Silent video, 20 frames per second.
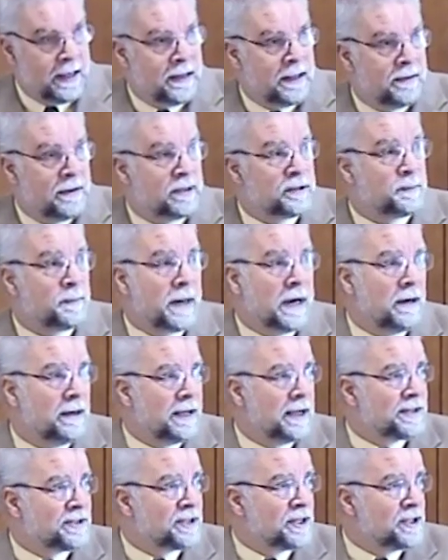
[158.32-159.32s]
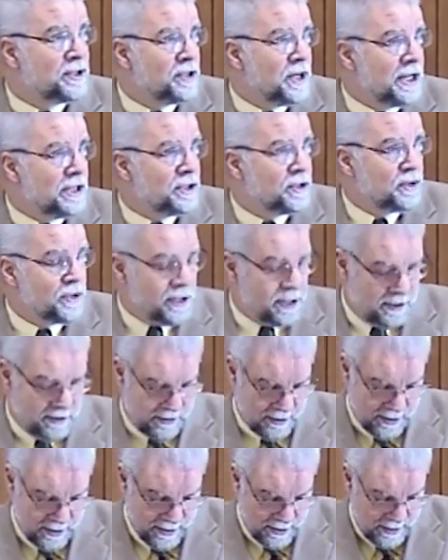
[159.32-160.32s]
There's barely a
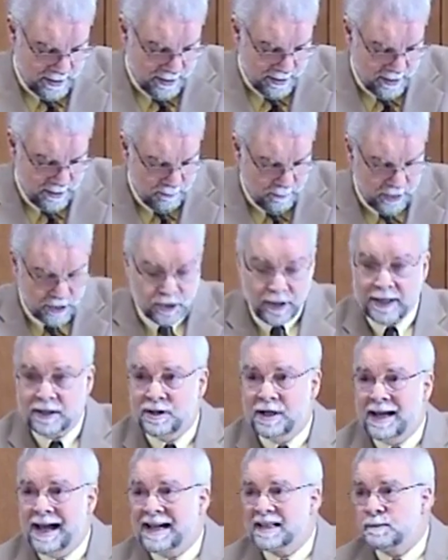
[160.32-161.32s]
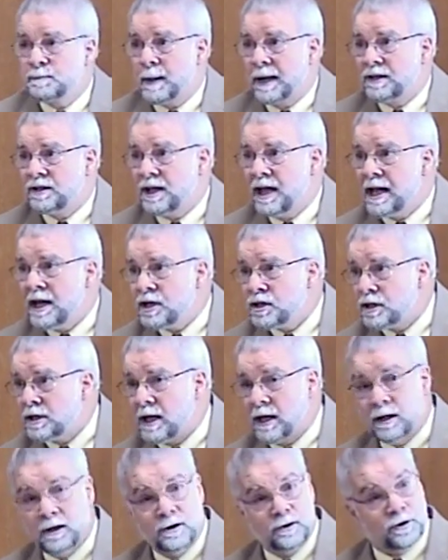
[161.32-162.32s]
suggestion, much less an expectation,
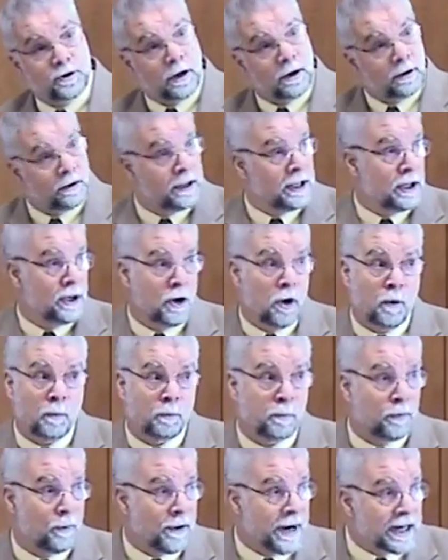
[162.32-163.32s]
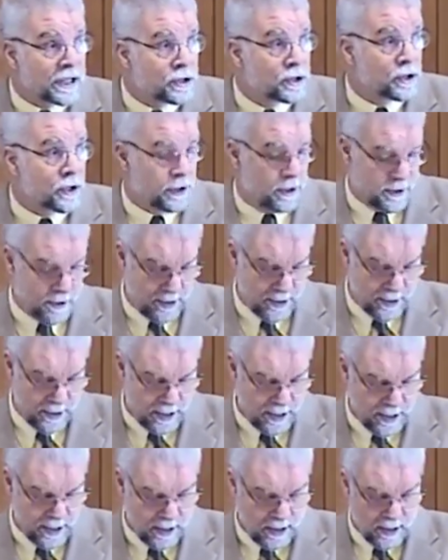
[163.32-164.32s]
and certainly no pressure
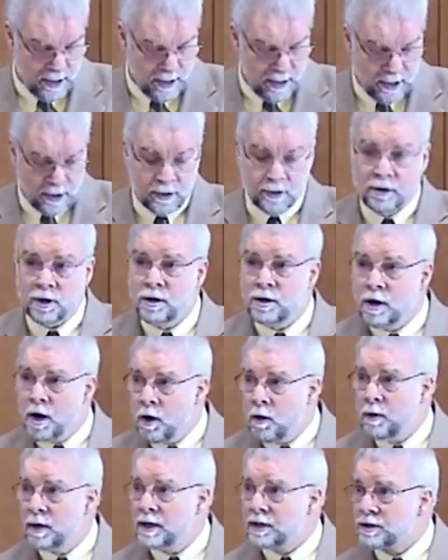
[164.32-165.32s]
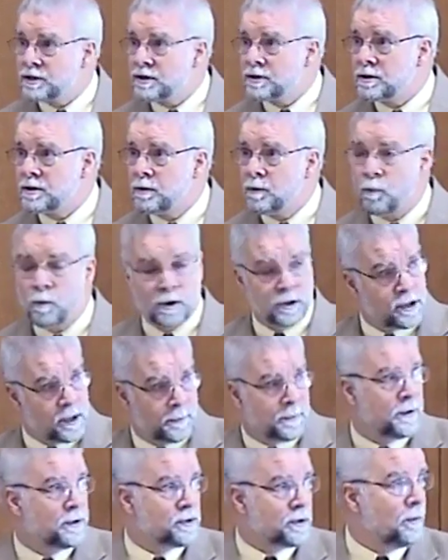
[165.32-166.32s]
to notice
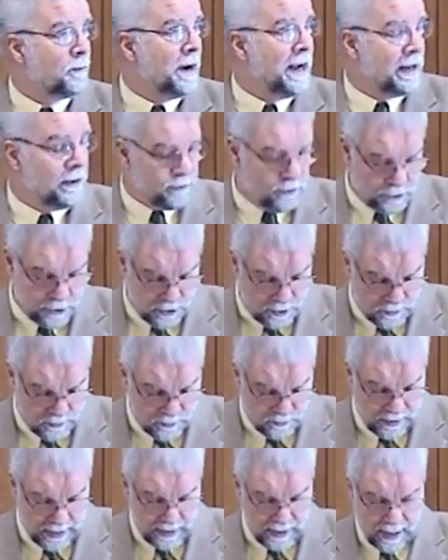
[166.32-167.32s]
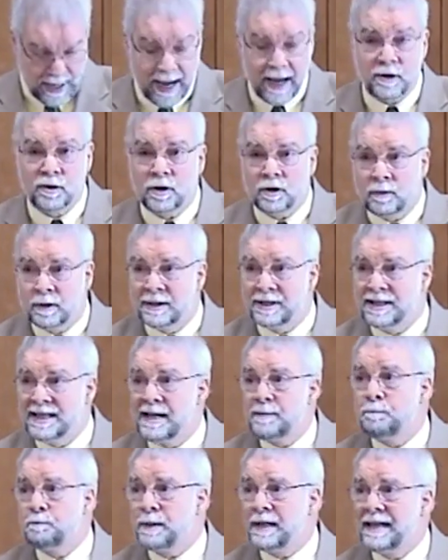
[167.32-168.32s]
worshipers around you and enter
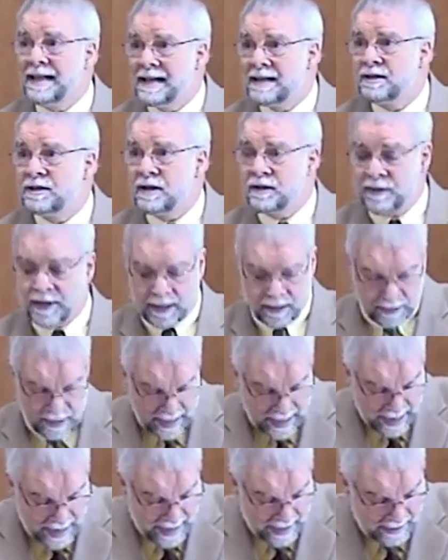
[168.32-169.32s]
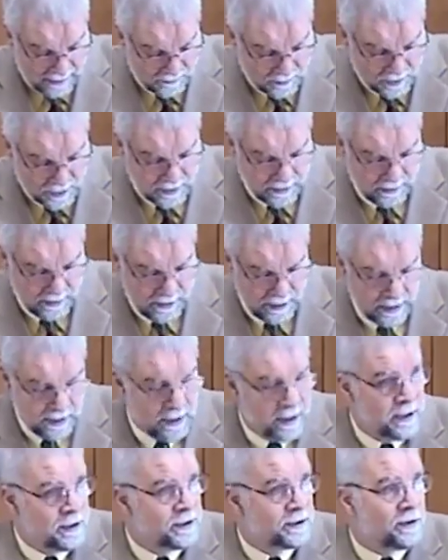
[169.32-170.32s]
deeply into their lives.
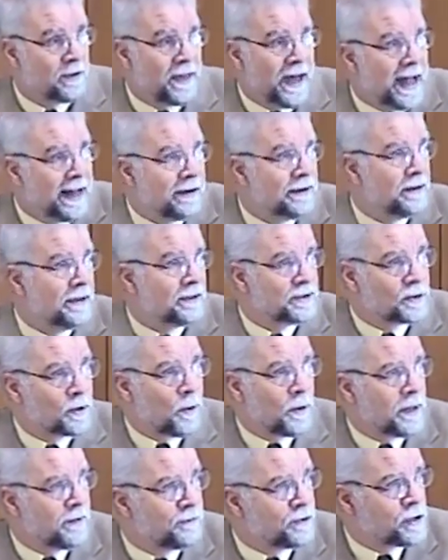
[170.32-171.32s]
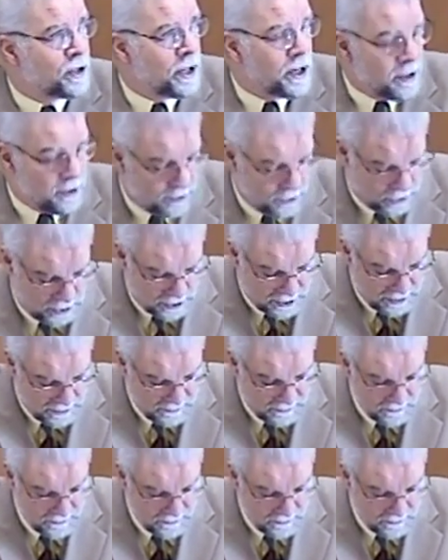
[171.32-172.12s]
So that sort of church